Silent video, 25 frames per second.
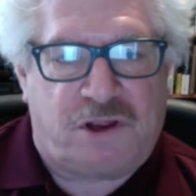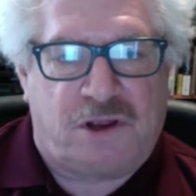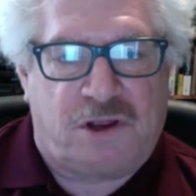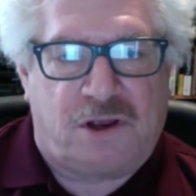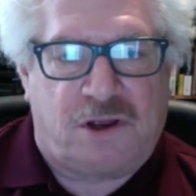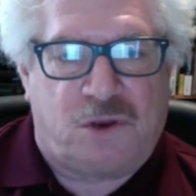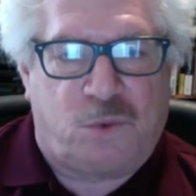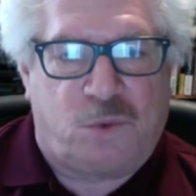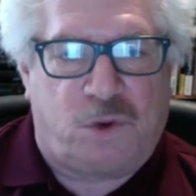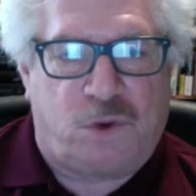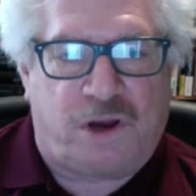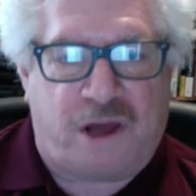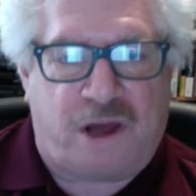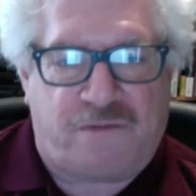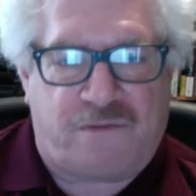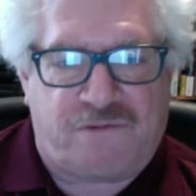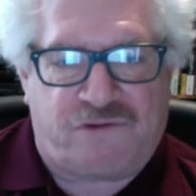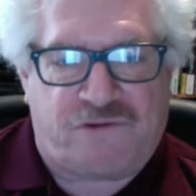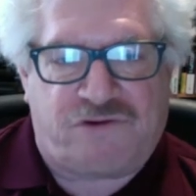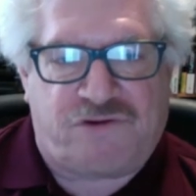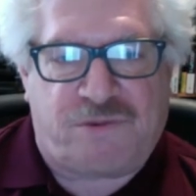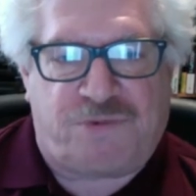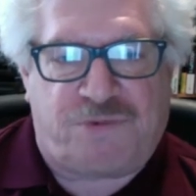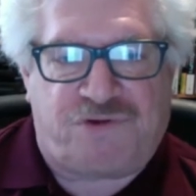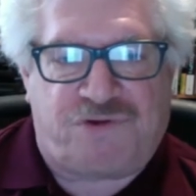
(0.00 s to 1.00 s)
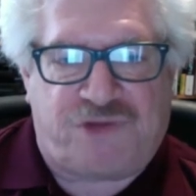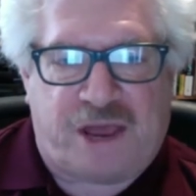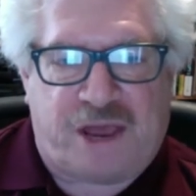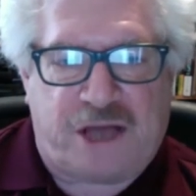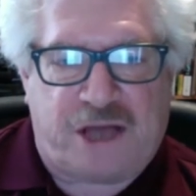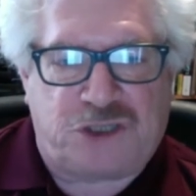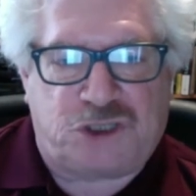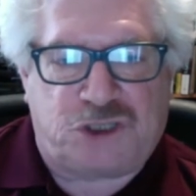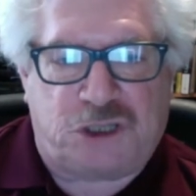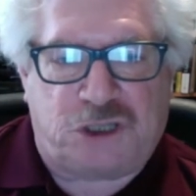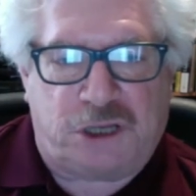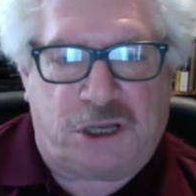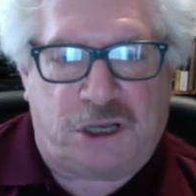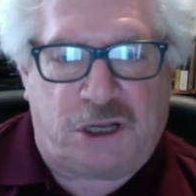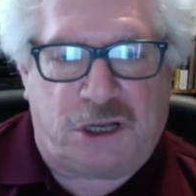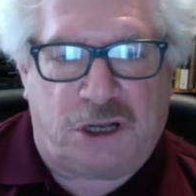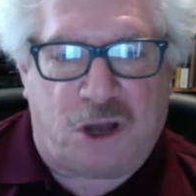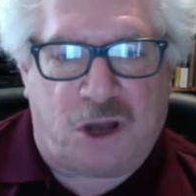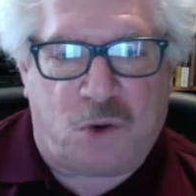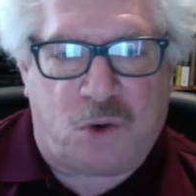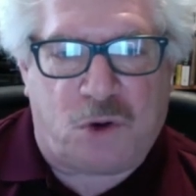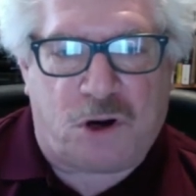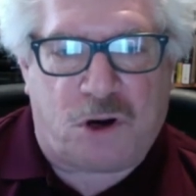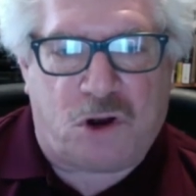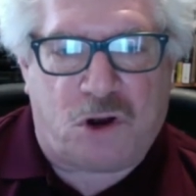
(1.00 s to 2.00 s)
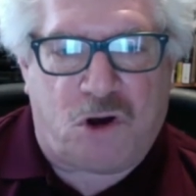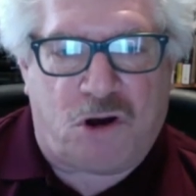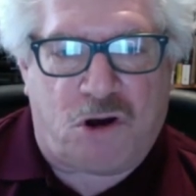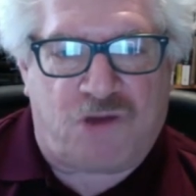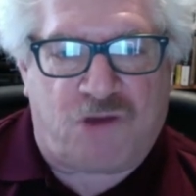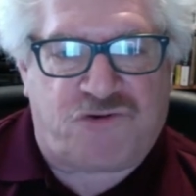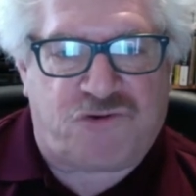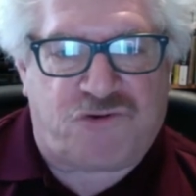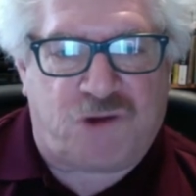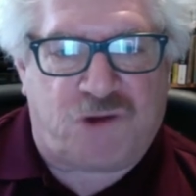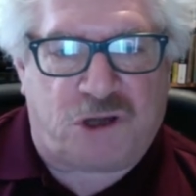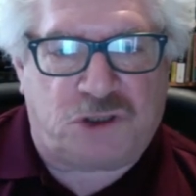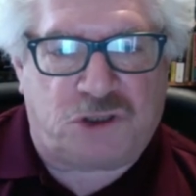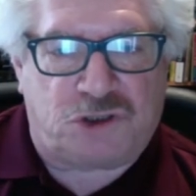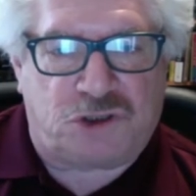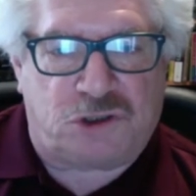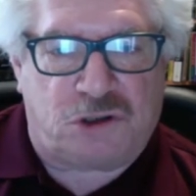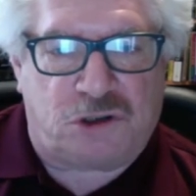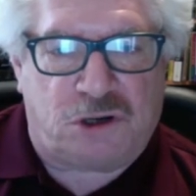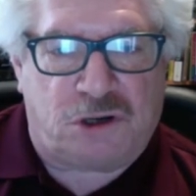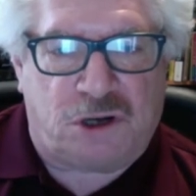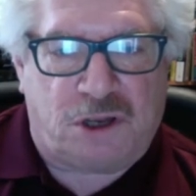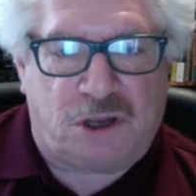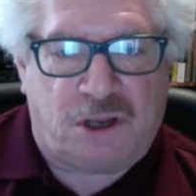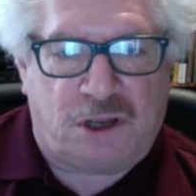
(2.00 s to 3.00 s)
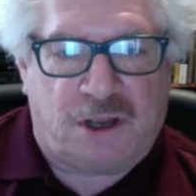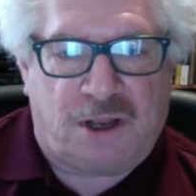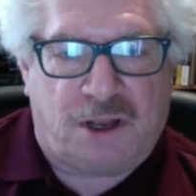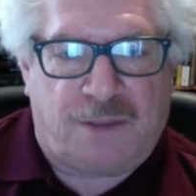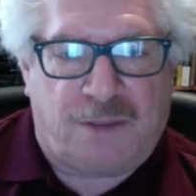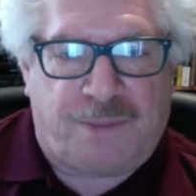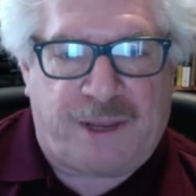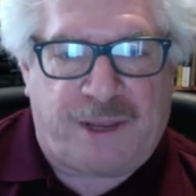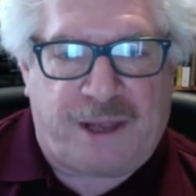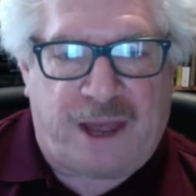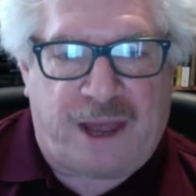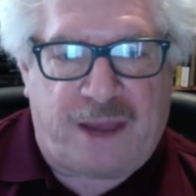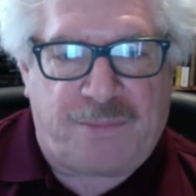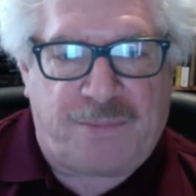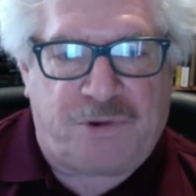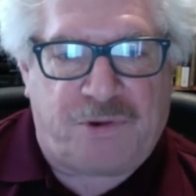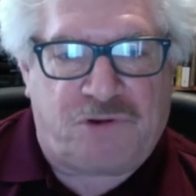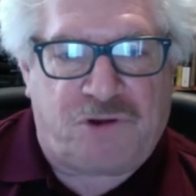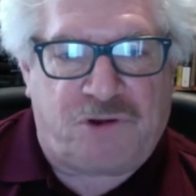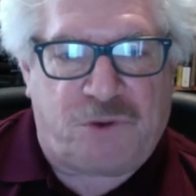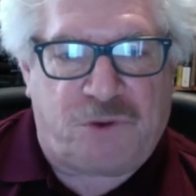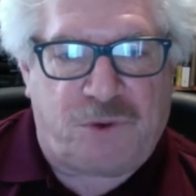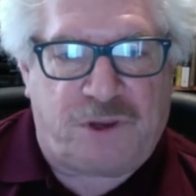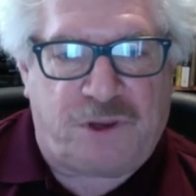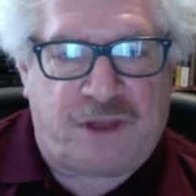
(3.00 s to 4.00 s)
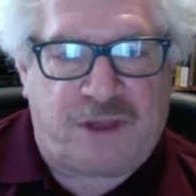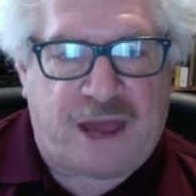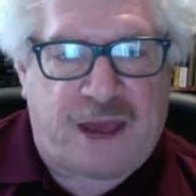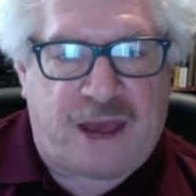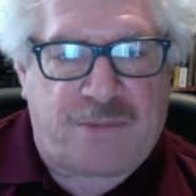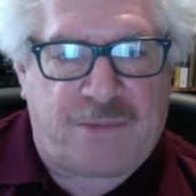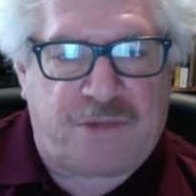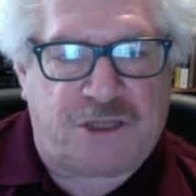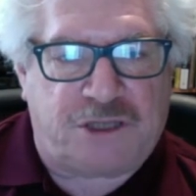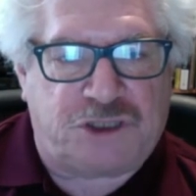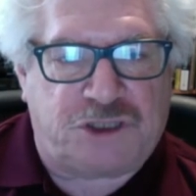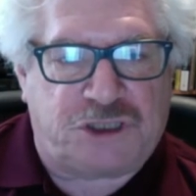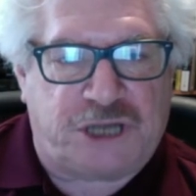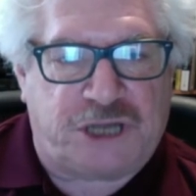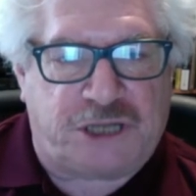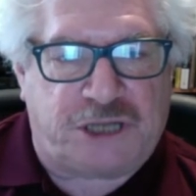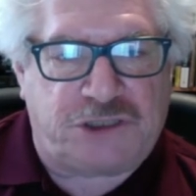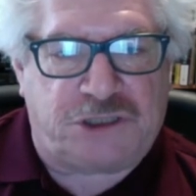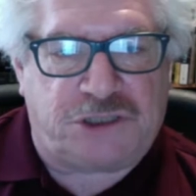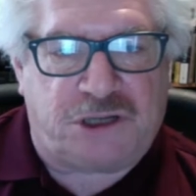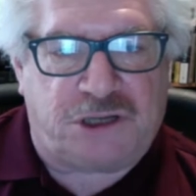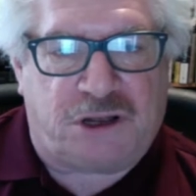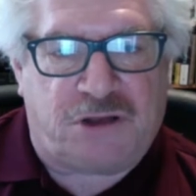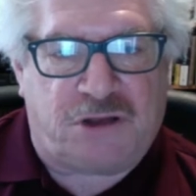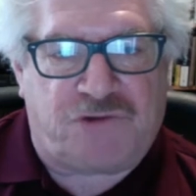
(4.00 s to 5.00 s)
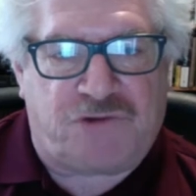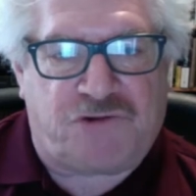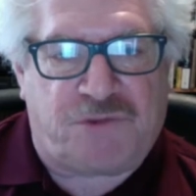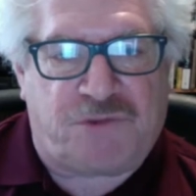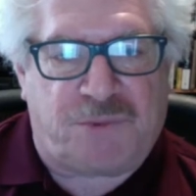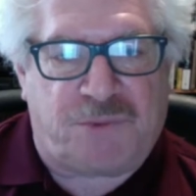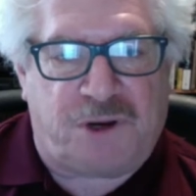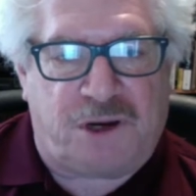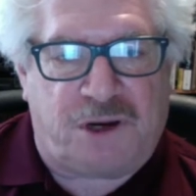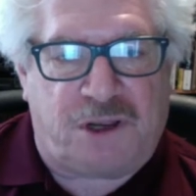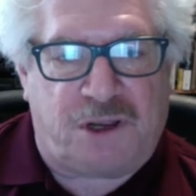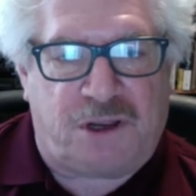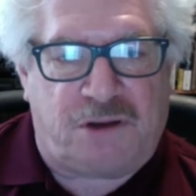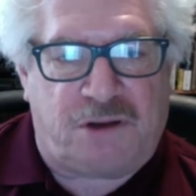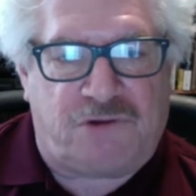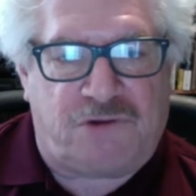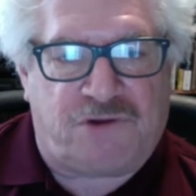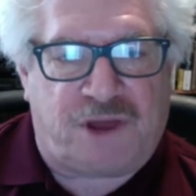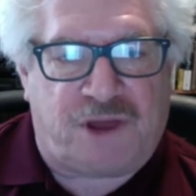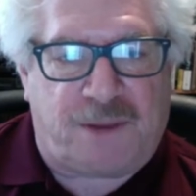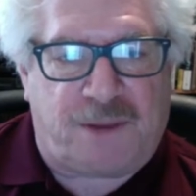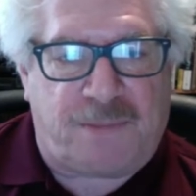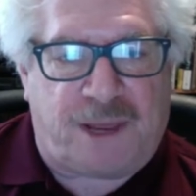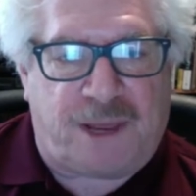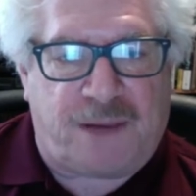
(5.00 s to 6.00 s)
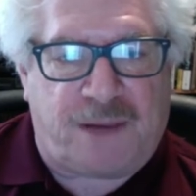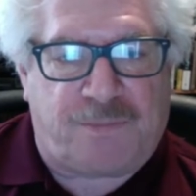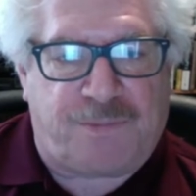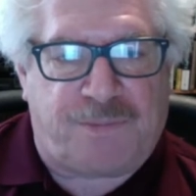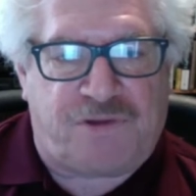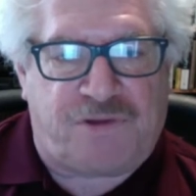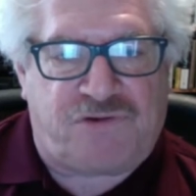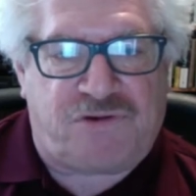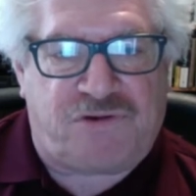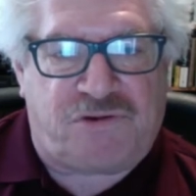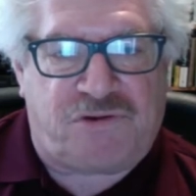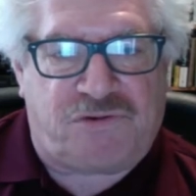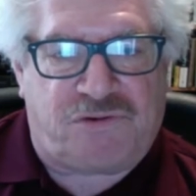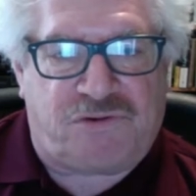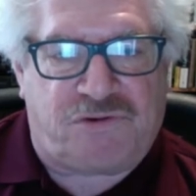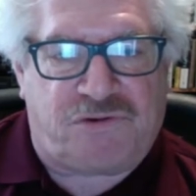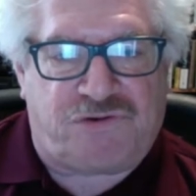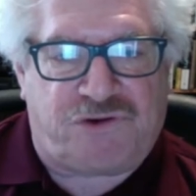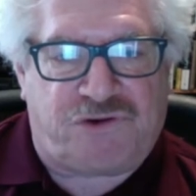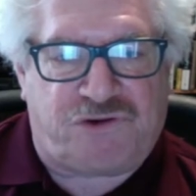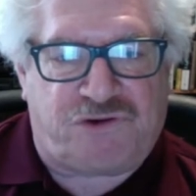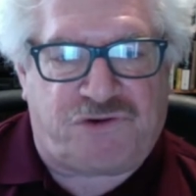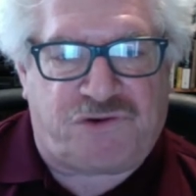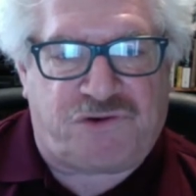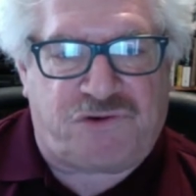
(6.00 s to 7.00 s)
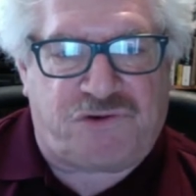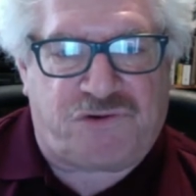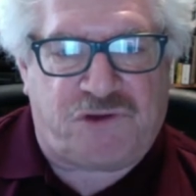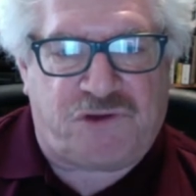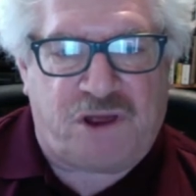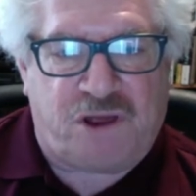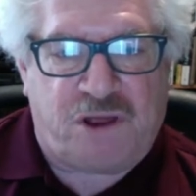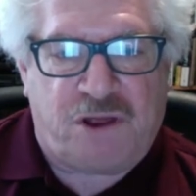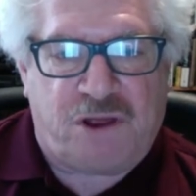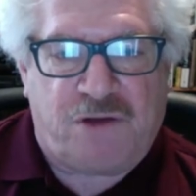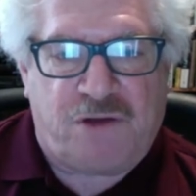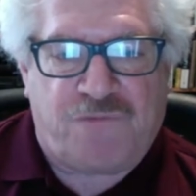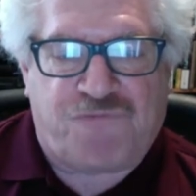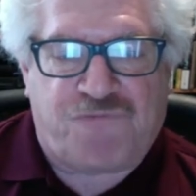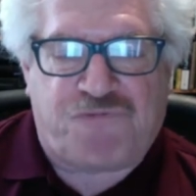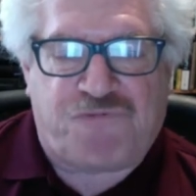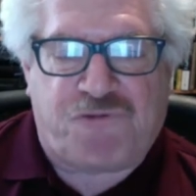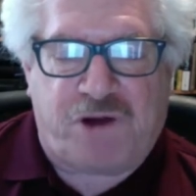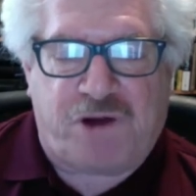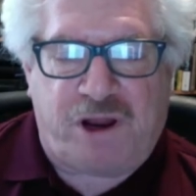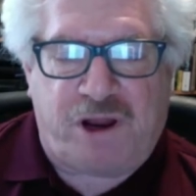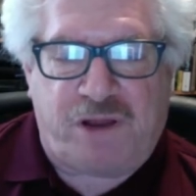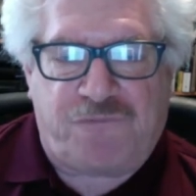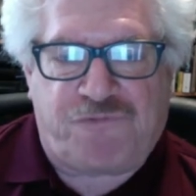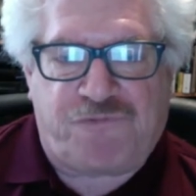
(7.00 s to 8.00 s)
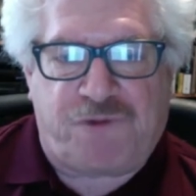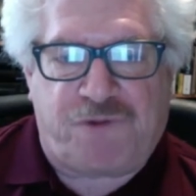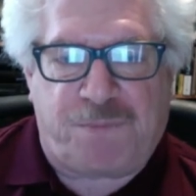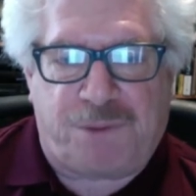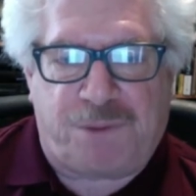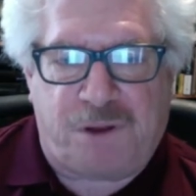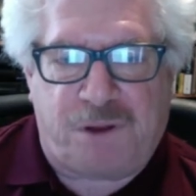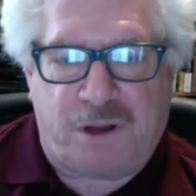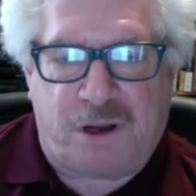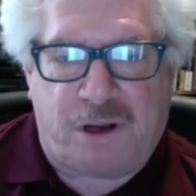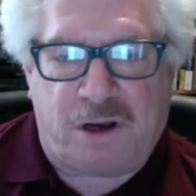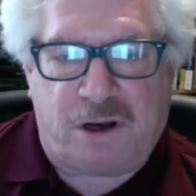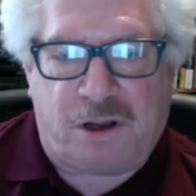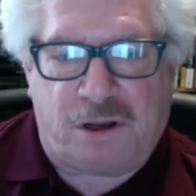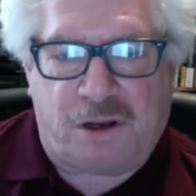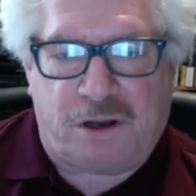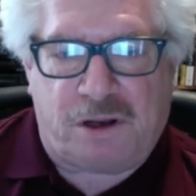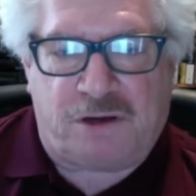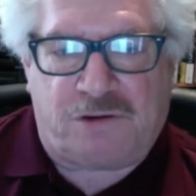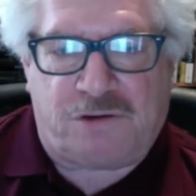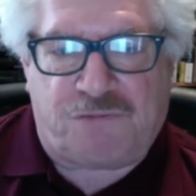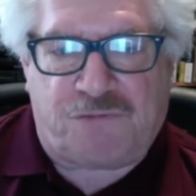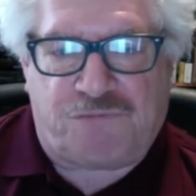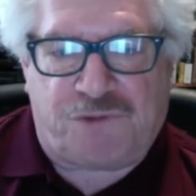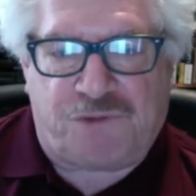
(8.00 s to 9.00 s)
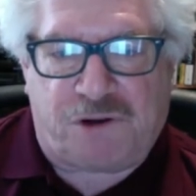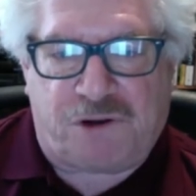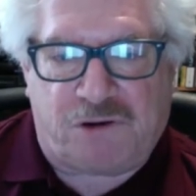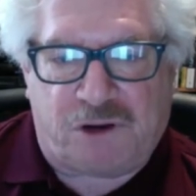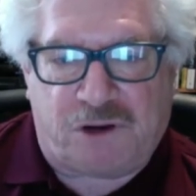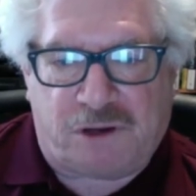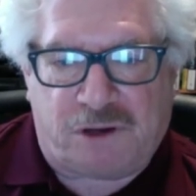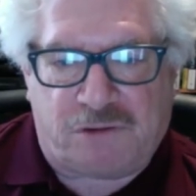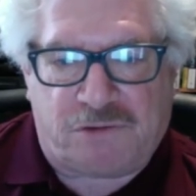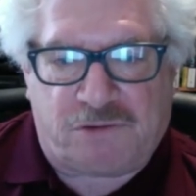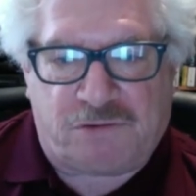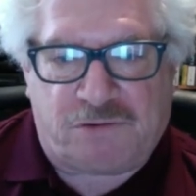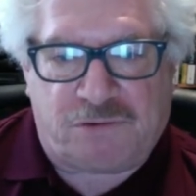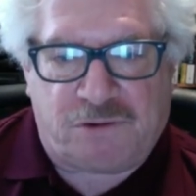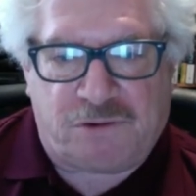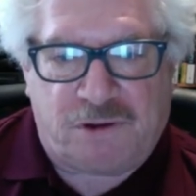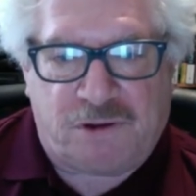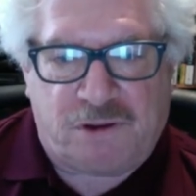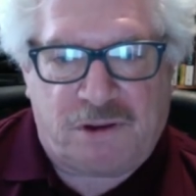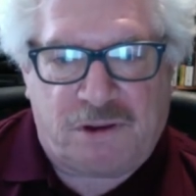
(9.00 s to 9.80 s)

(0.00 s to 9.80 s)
would have a substantially lower cost structure, be able to adapt to changing customer needs, and make business decisions free from political interference,